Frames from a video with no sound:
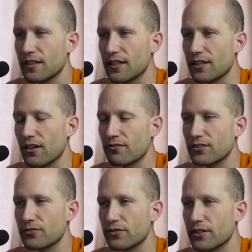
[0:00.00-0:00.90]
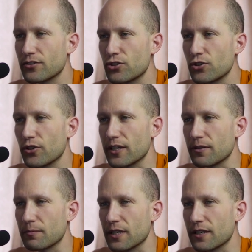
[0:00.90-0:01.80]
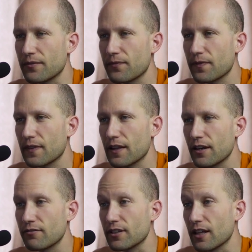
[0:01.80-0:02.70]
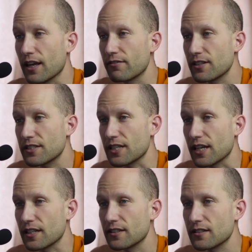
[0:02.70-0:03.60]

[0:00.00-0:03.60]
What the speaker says: it often triggers joy in me. I feel I have insight.